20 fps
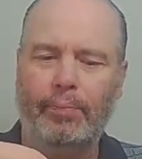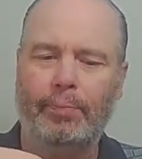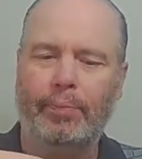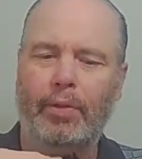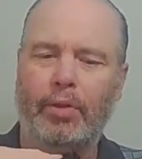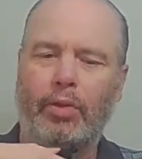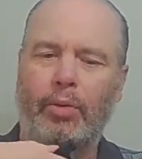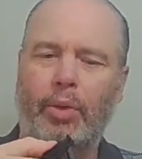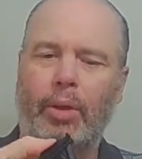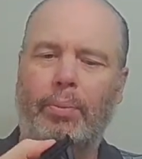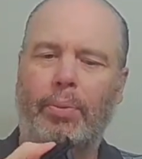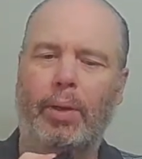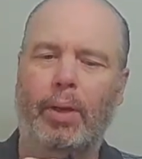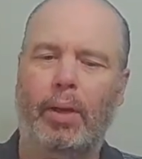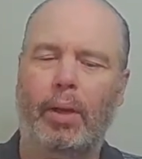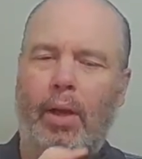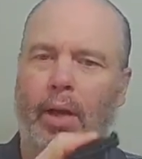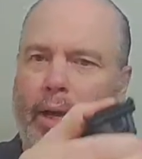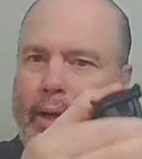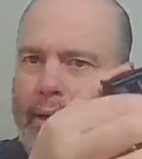So when you put it
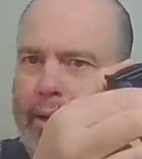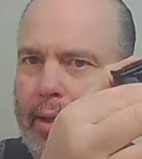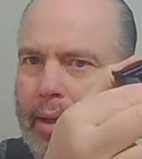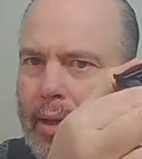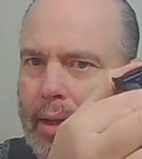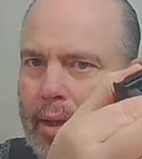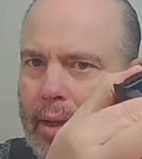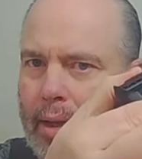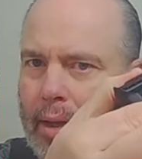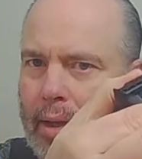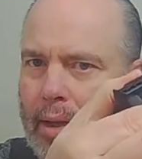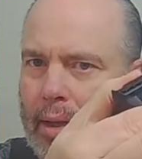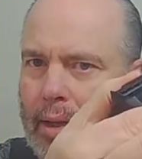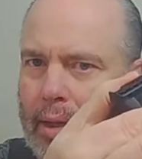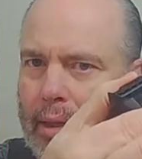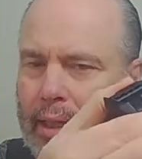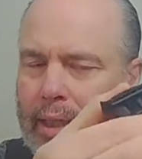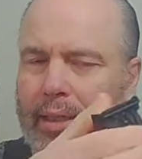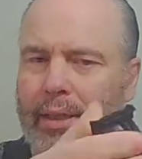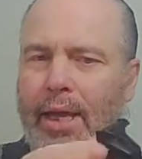on,
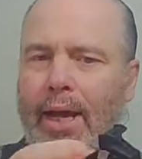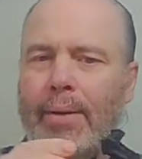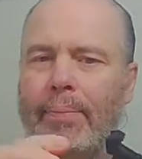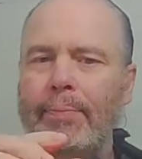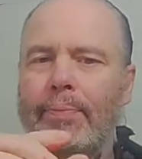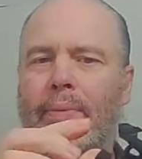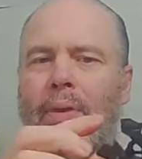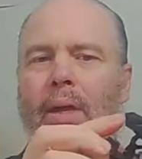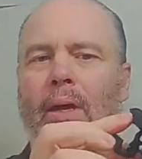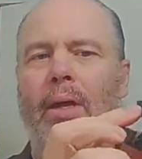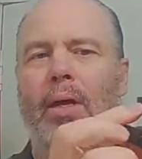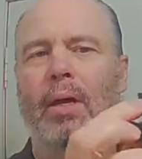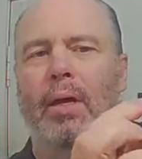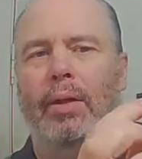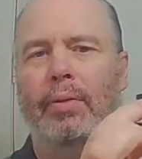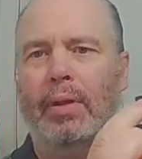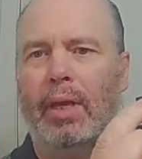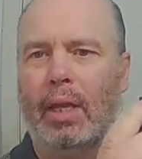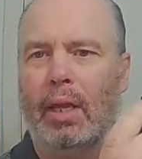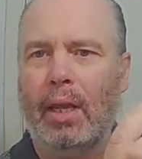like that,
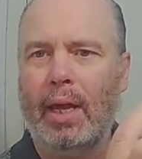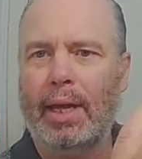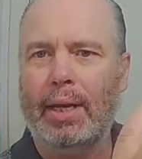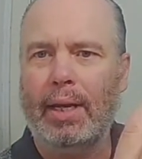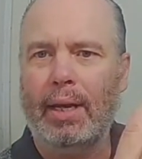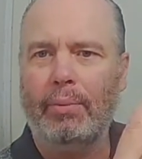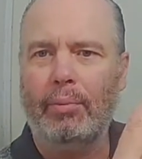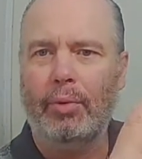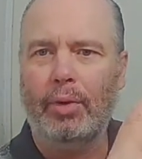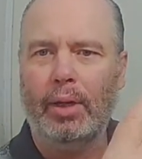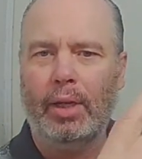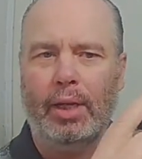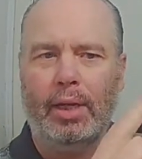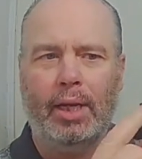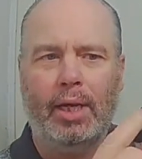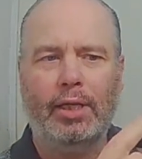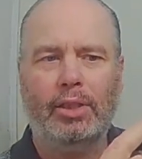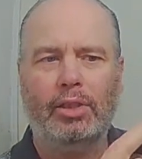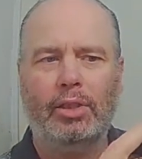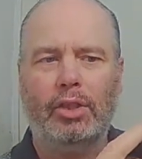they line up really
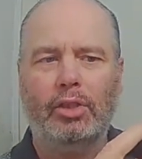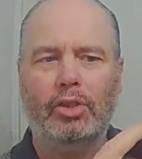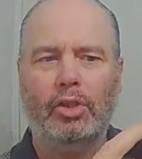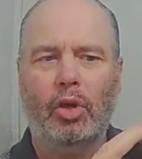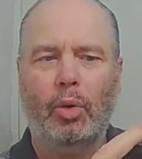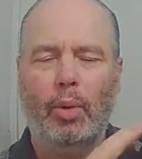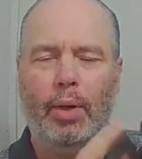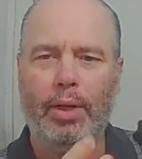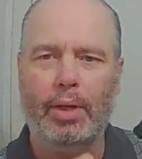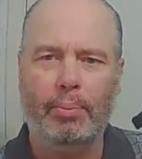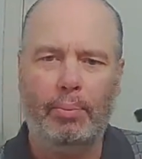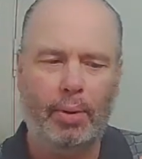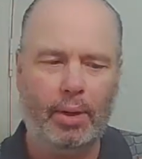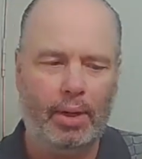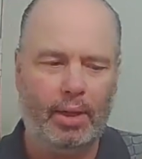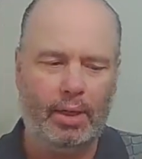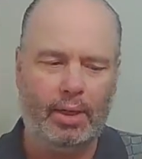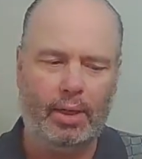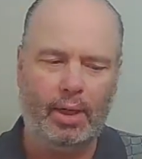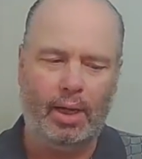nicely. So when you put
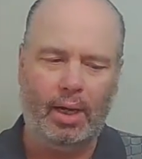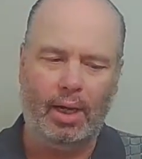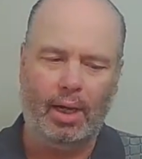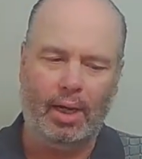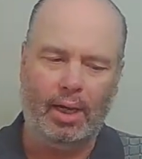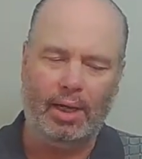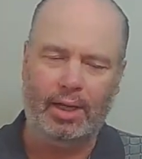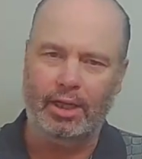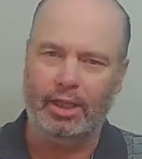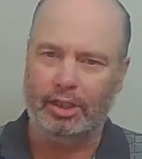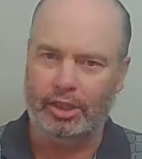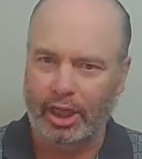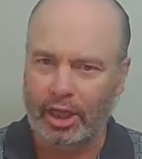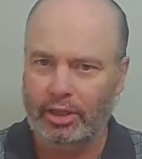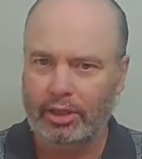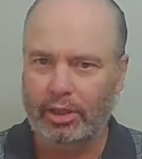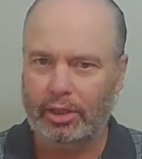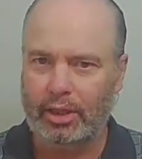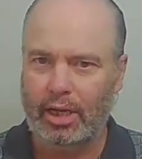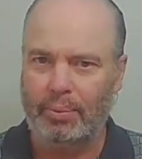in an injector
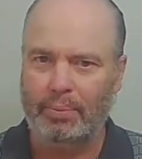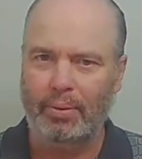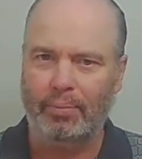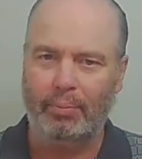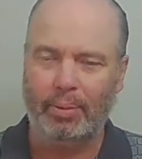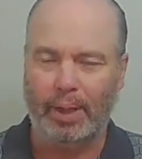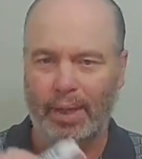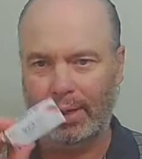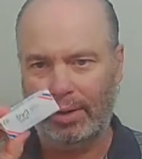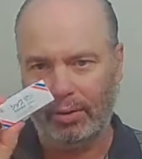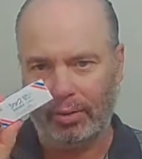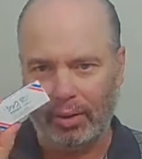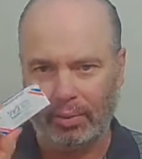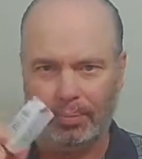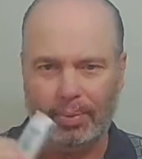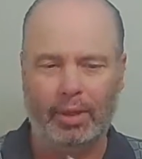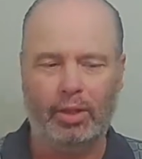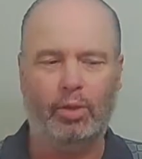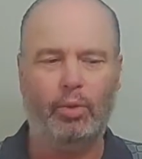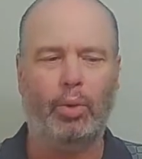type of blade or a
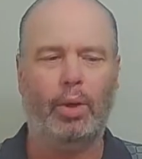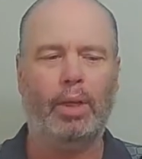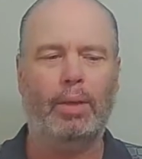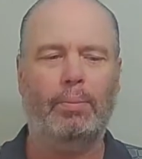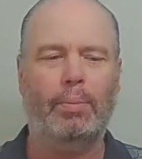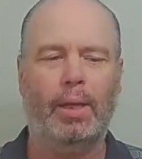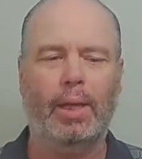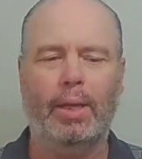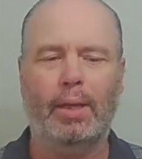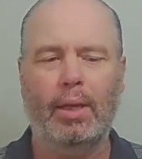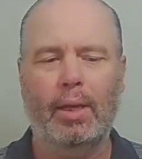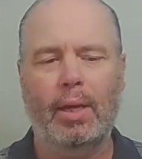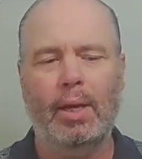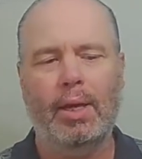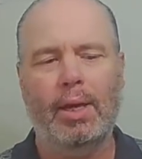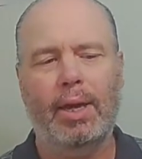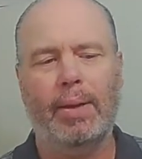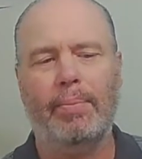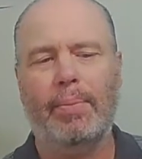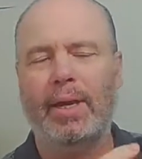B20 blade,
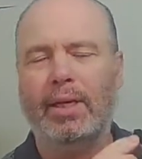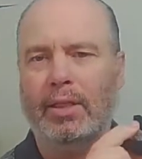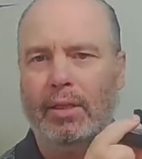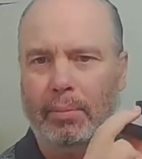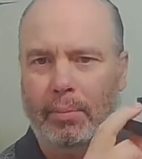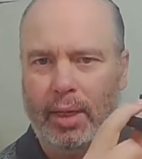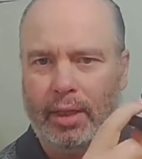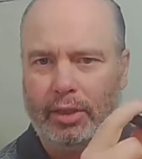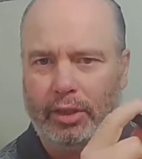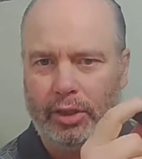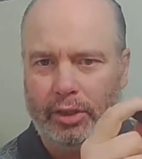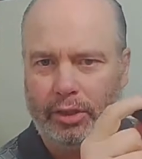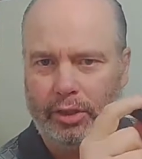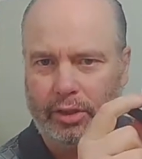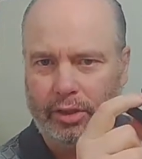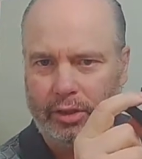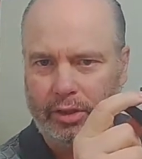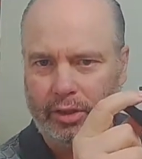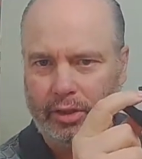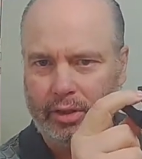it makes it much easier
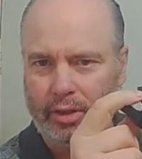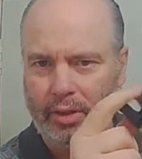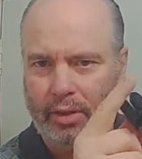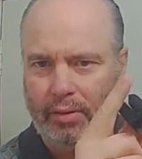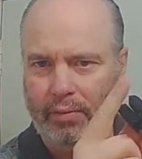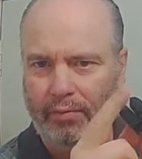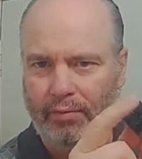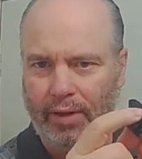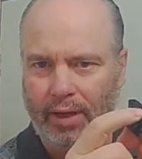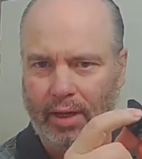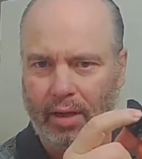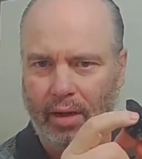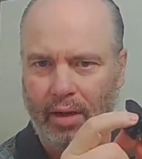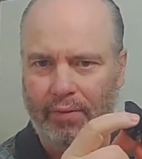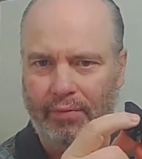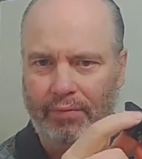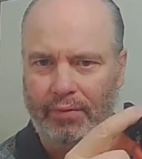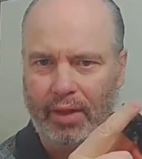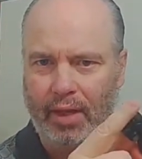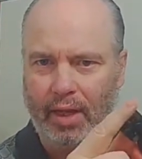just to flick off
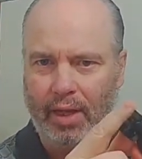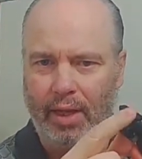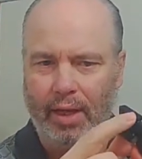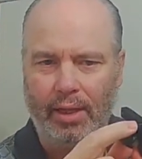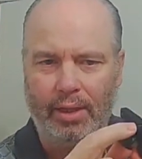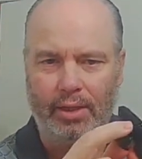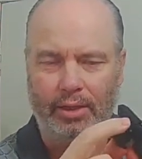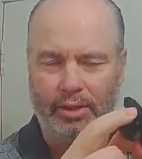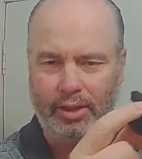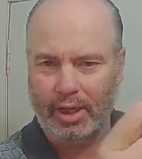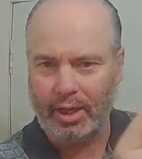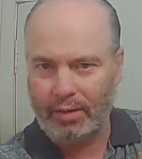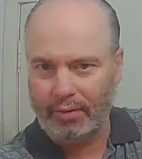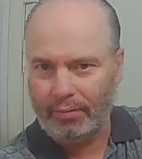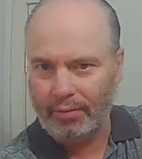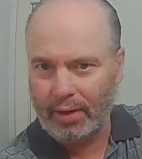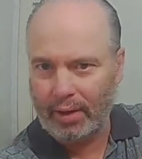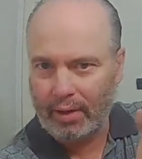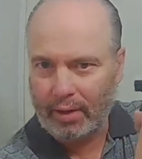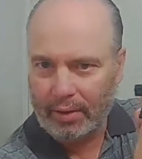the, because you get your
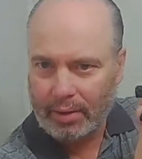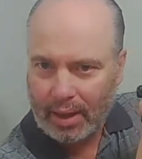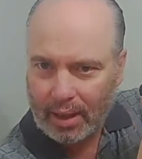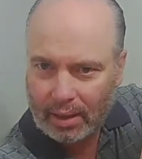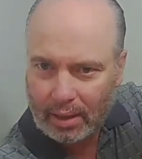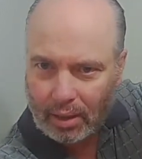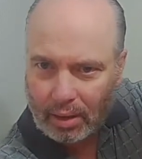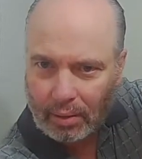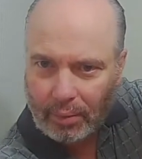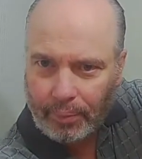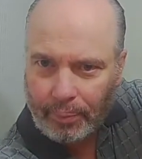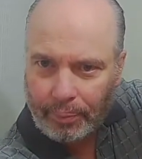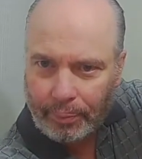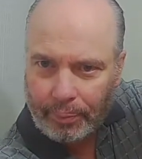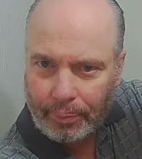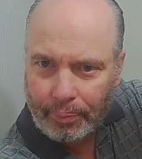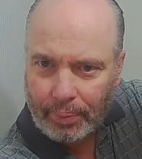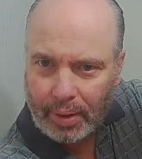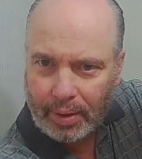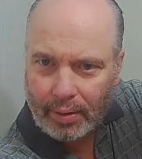finger in that little
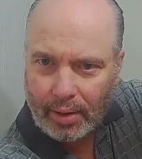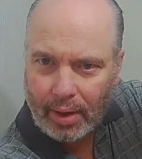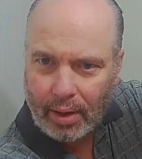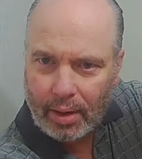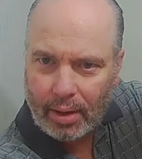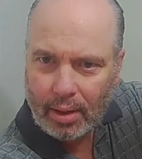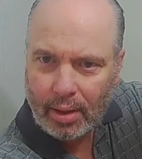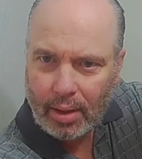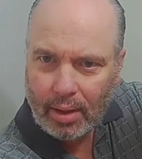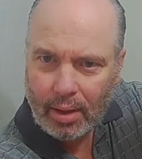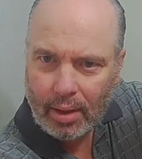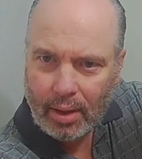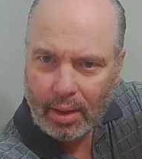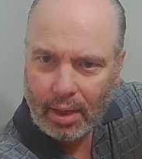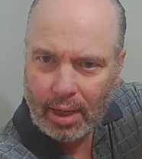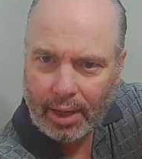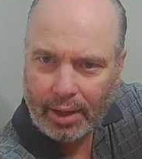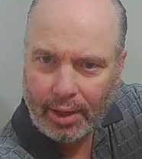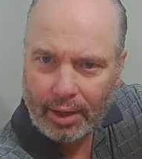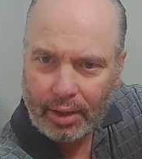bit there,
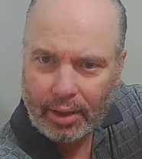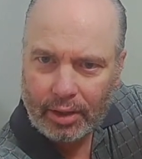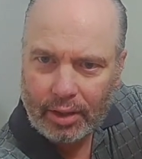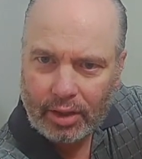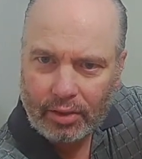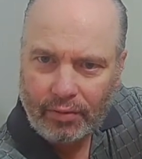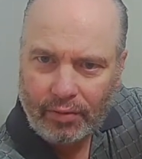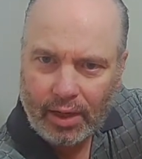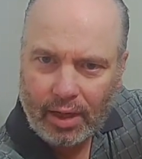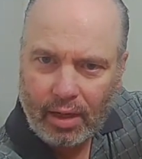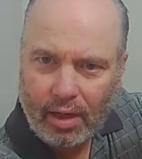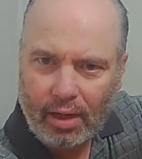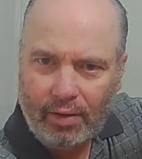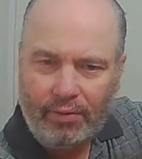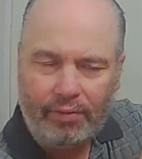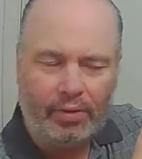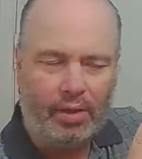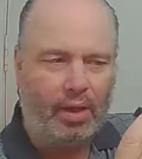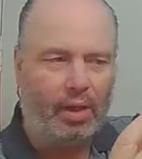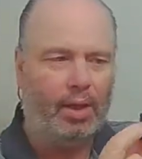and you can just flick off
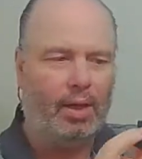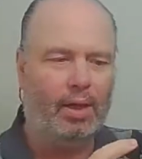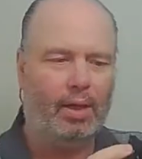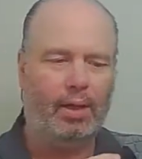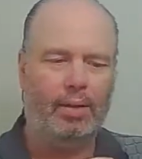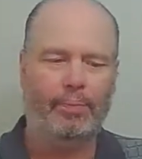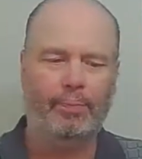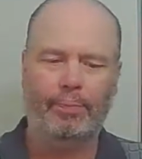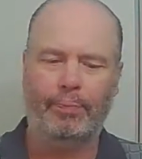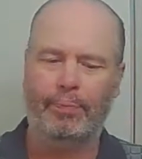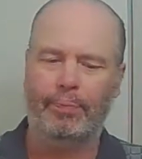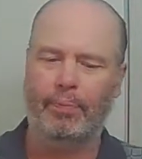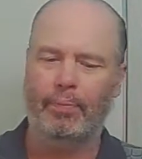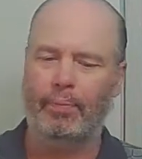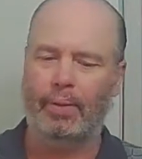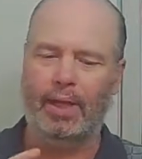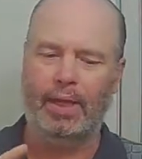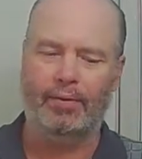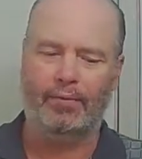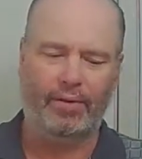the
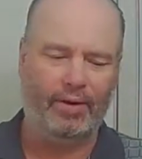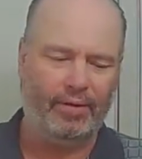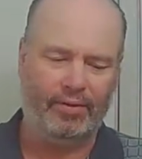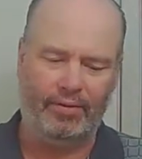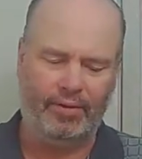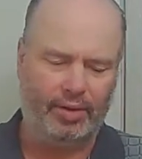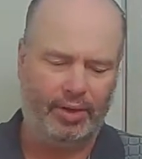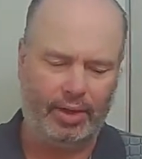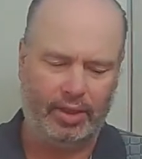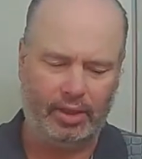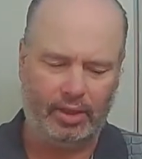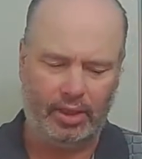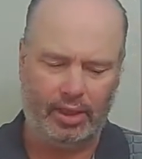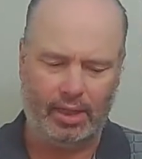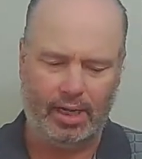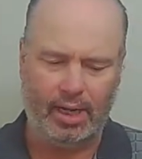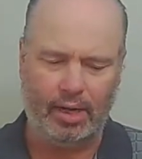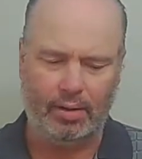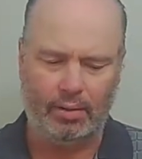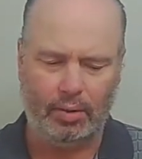blade very, very easily
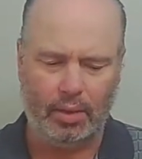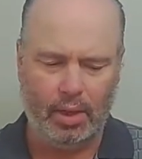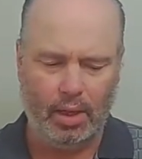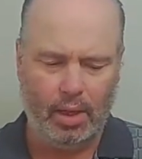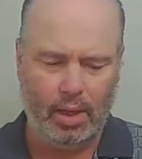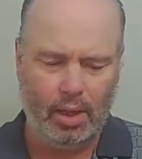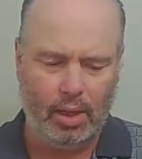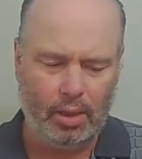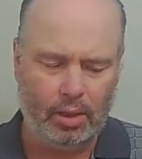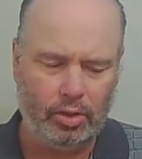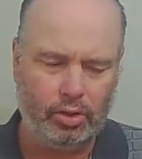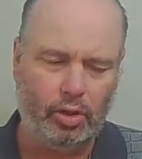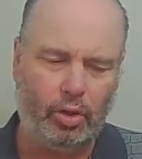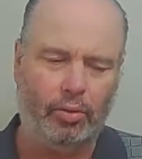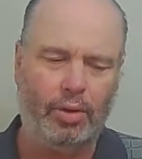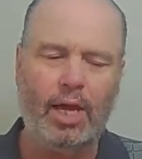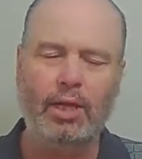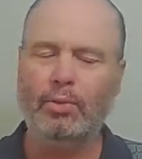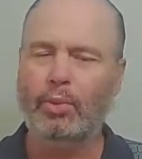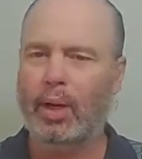now. So
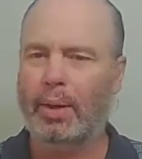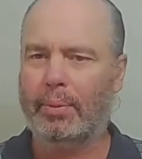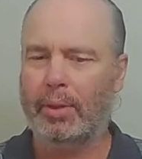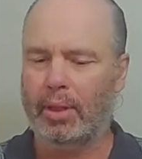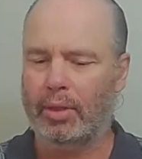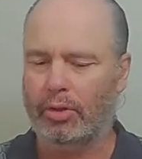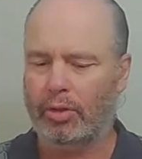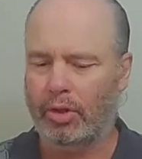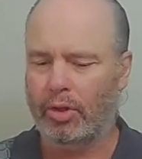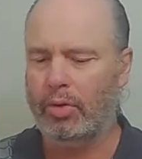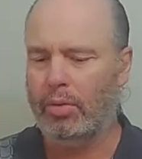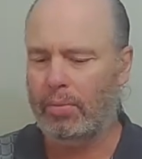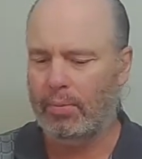that's what I'm going to do.